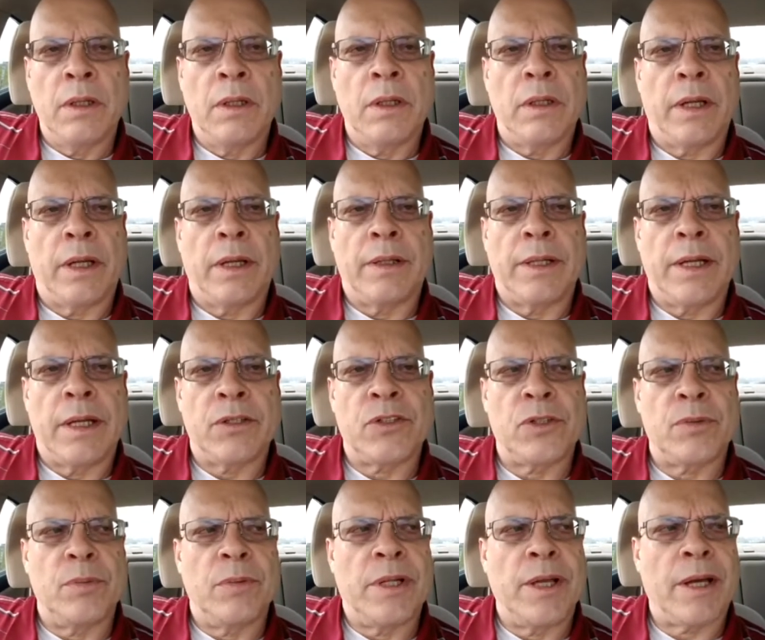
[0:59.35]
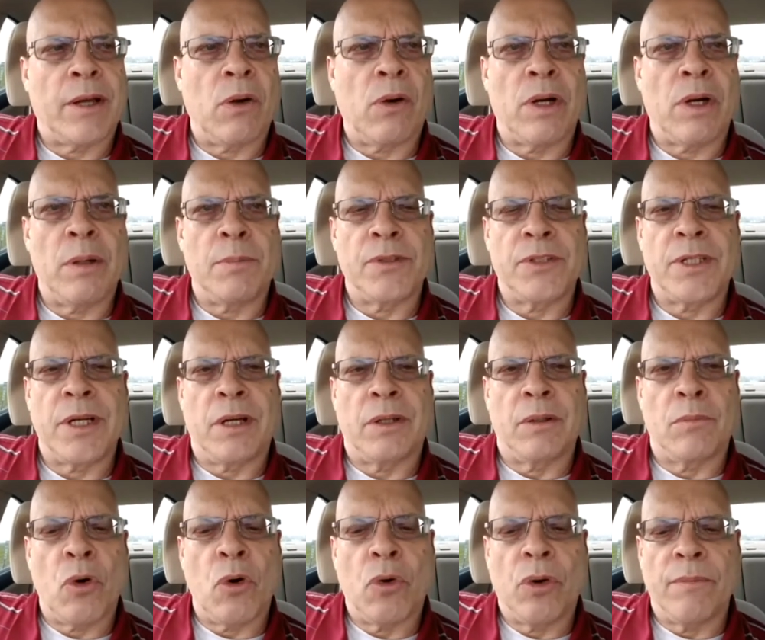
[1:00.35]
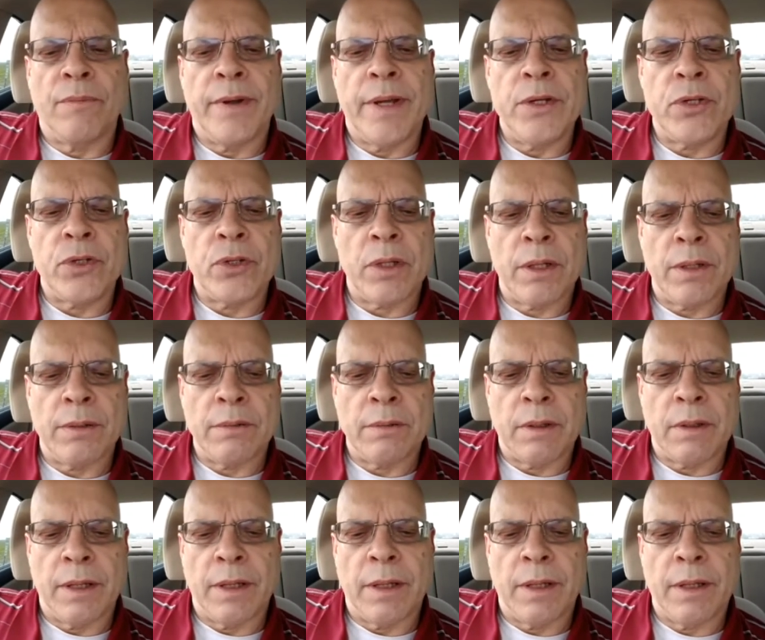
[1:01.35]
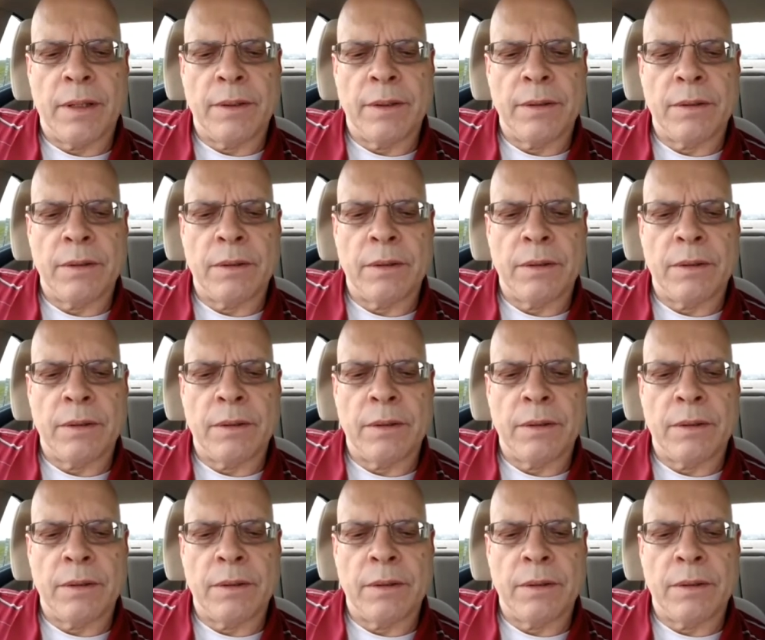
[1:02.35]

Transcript: And that all comes down to motivation, and